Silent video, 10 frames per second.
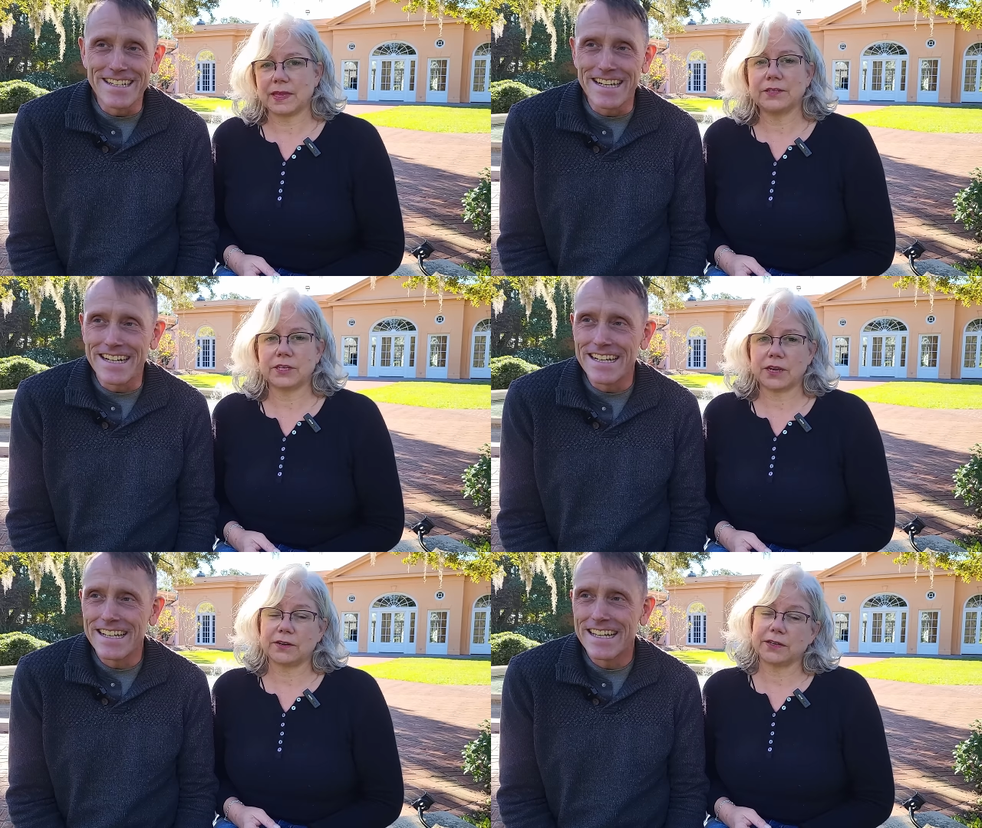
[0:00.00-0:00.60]
Speaker 1: and uh,
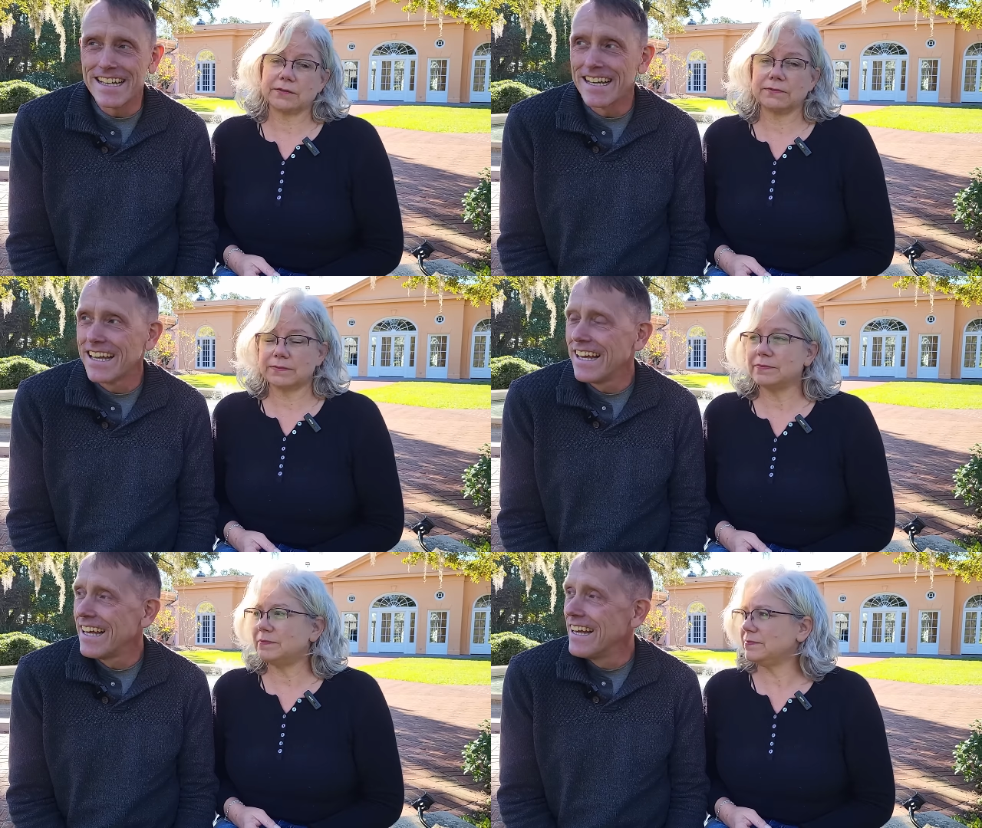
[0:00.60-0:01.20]
tiring.
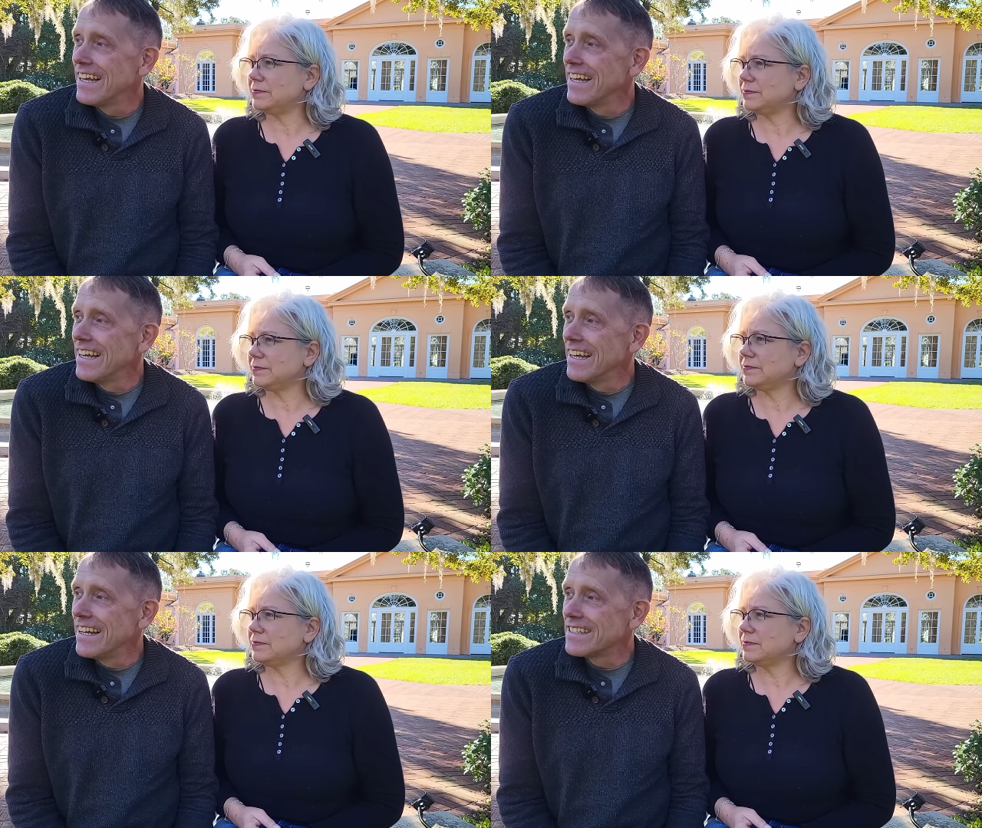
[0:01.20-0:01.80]

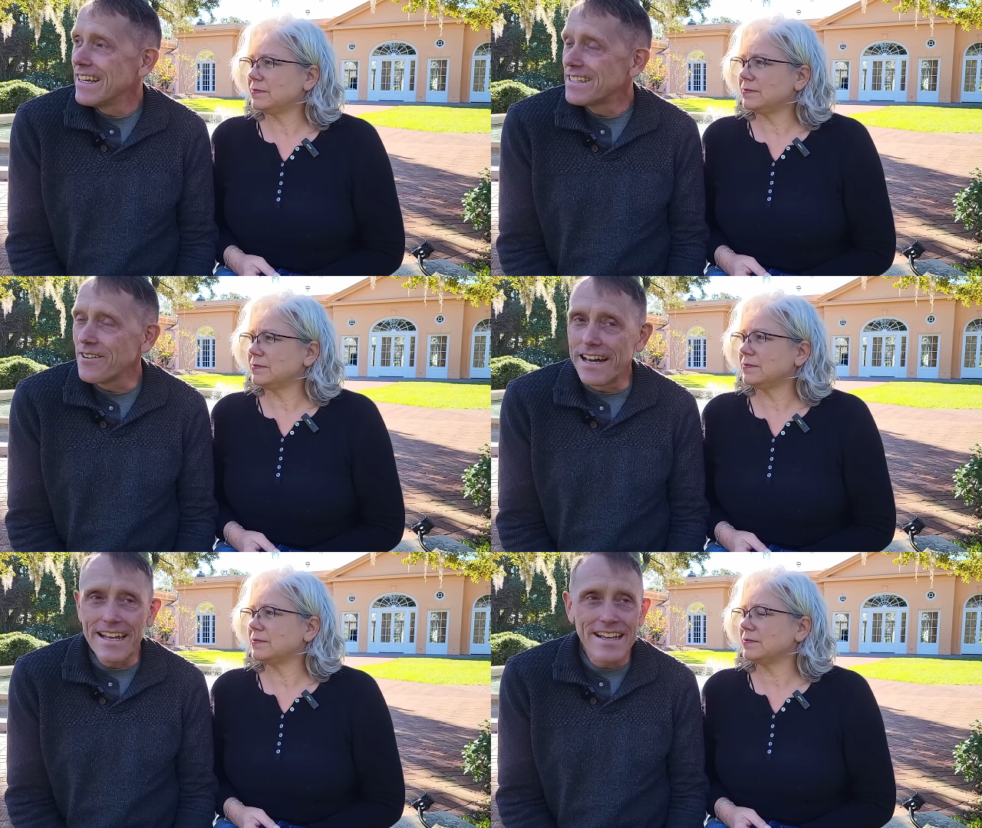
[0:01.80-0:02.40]
Uh,
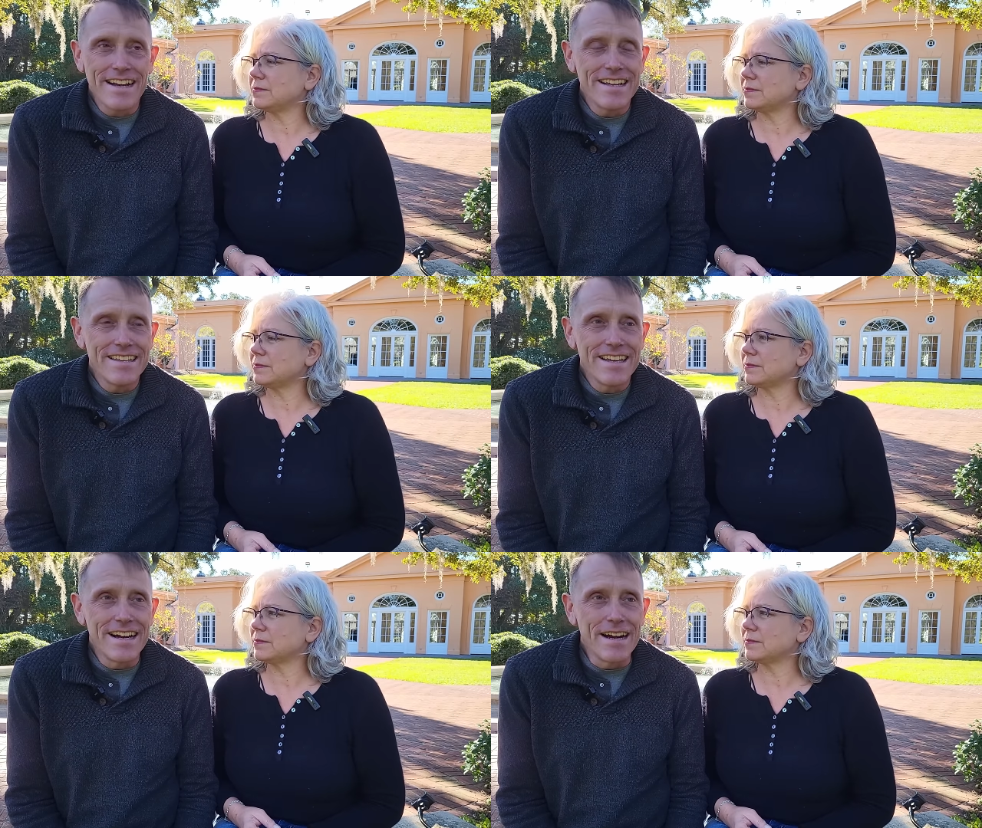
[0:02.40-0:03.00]
so I,
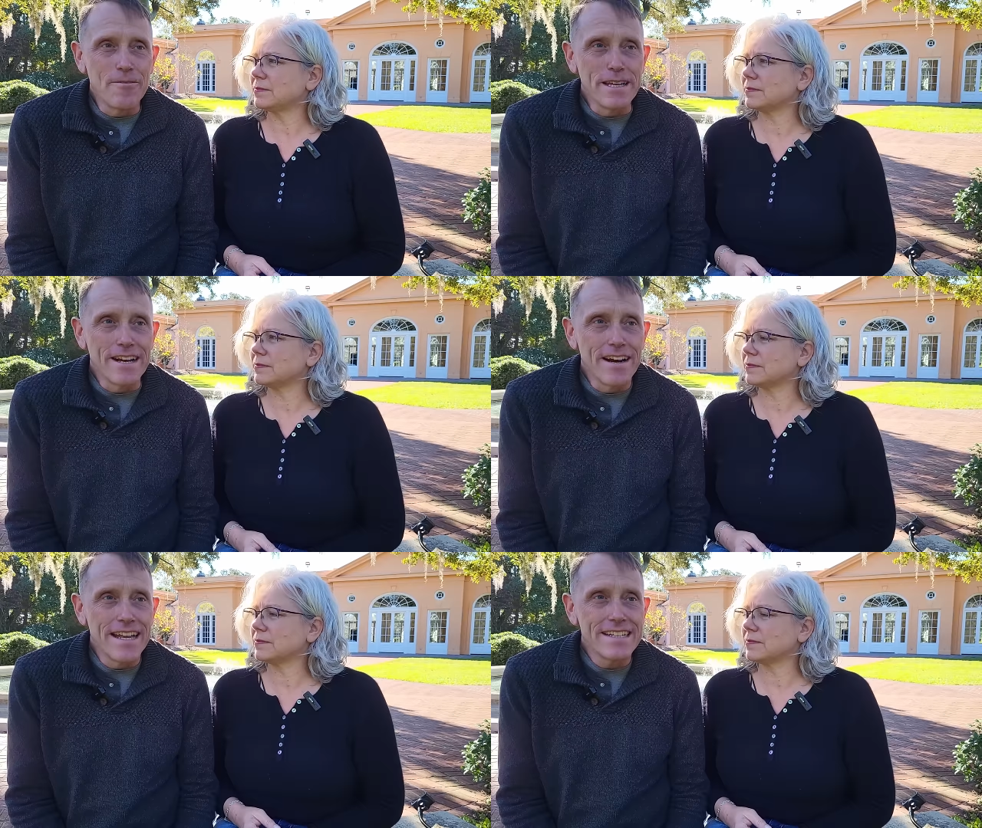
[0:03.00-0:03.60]
uh, we
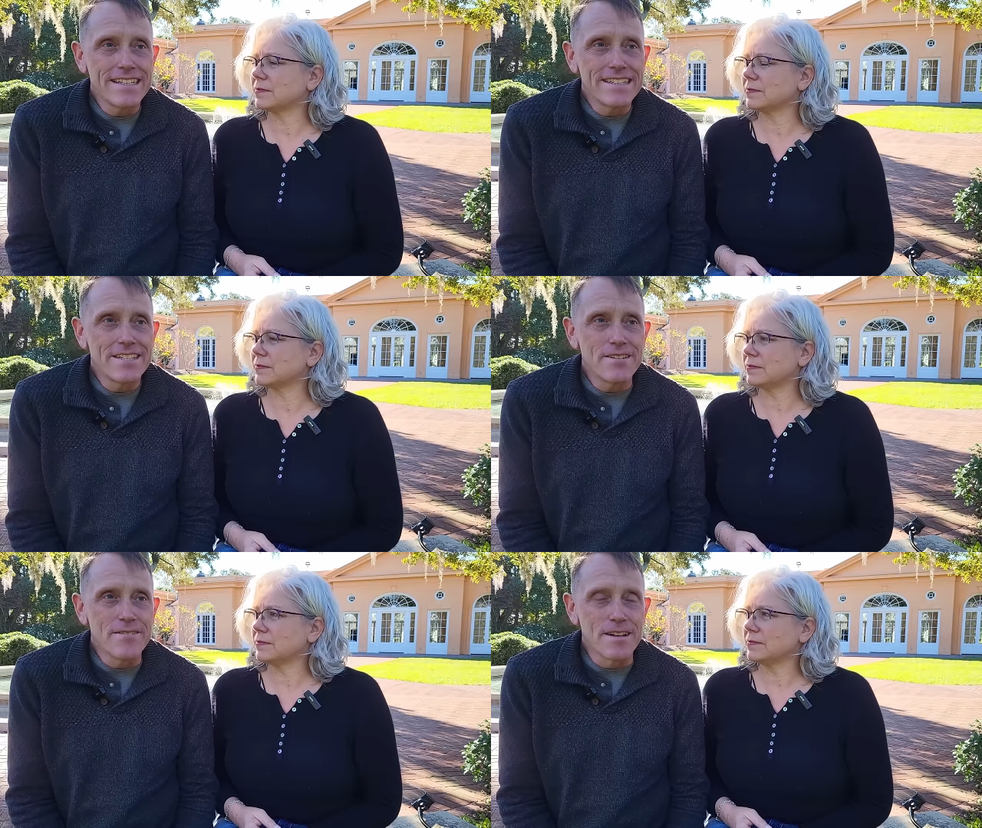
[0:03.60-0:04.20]
got
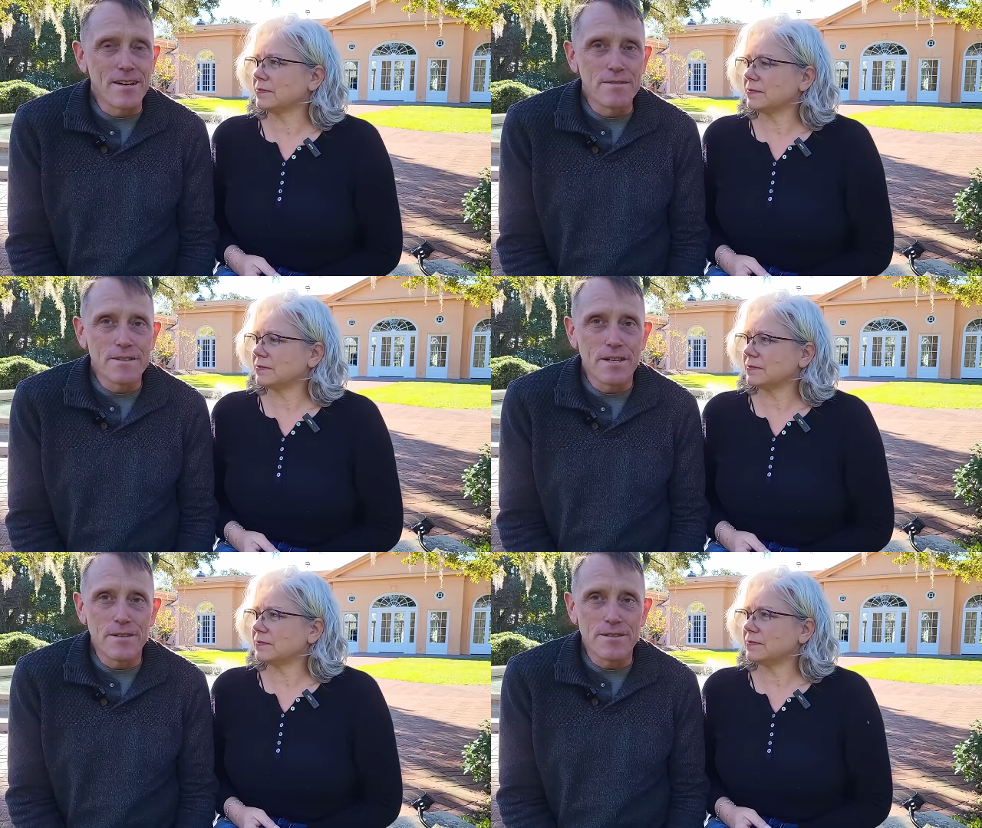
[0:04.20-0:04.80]
to the
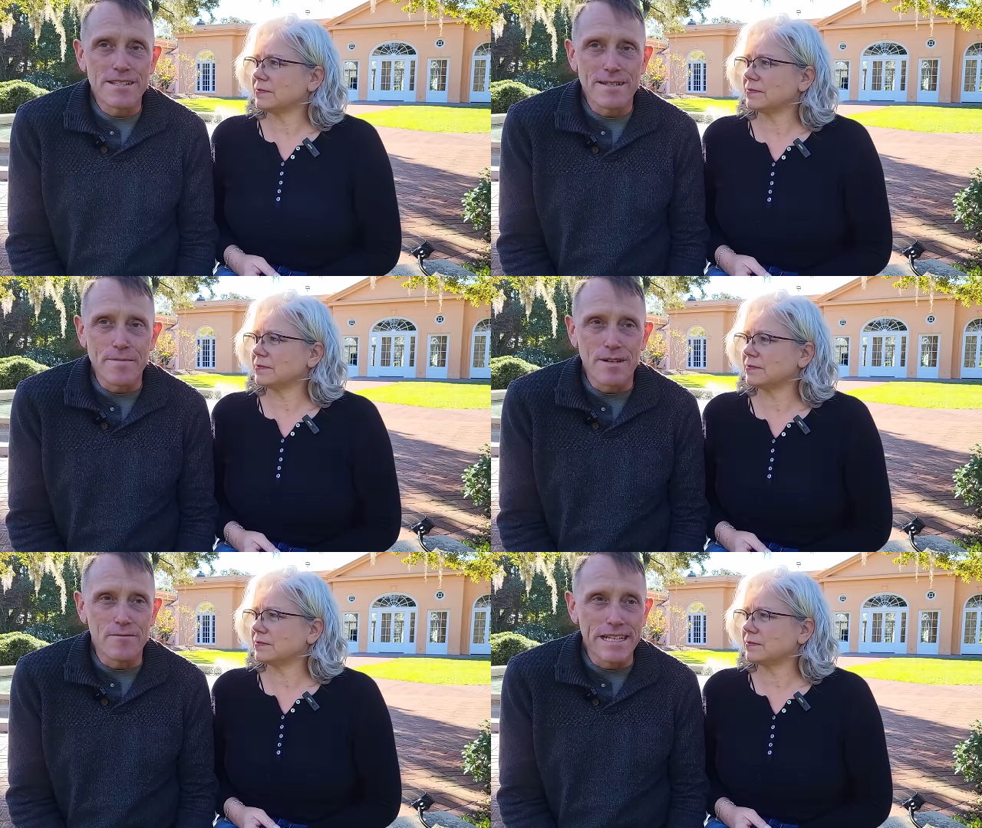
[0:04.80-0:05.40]
Gulf Coast
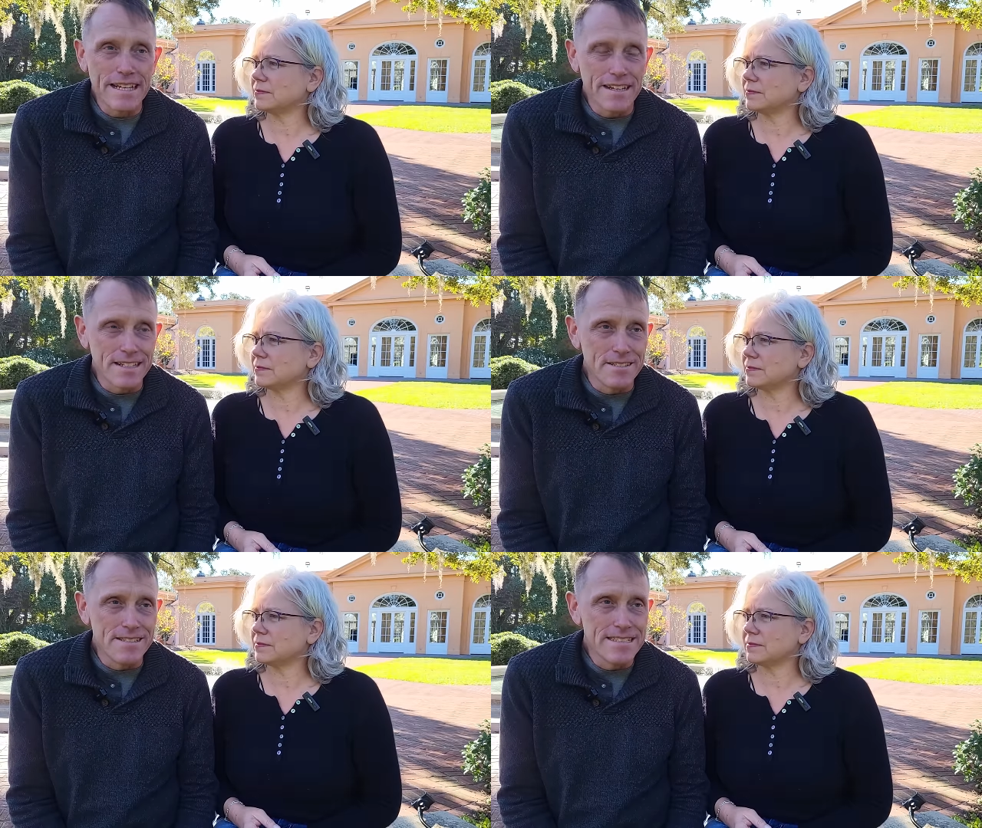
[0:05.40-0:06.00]
about a week
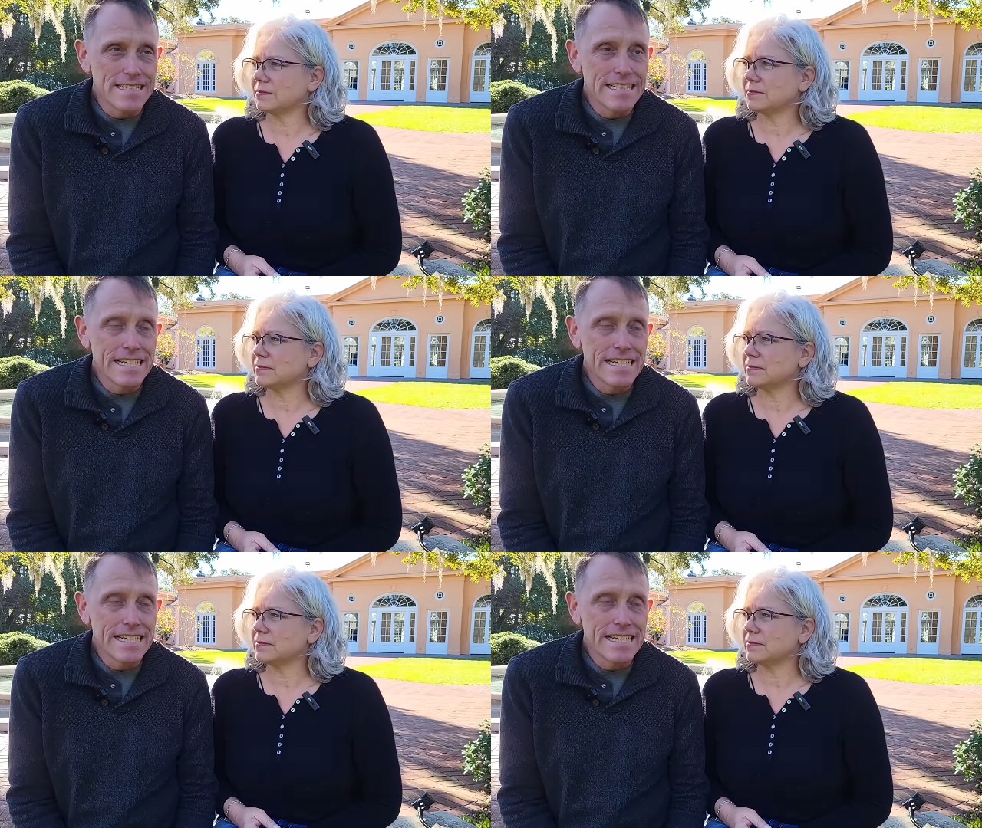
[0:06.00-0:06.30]
ago.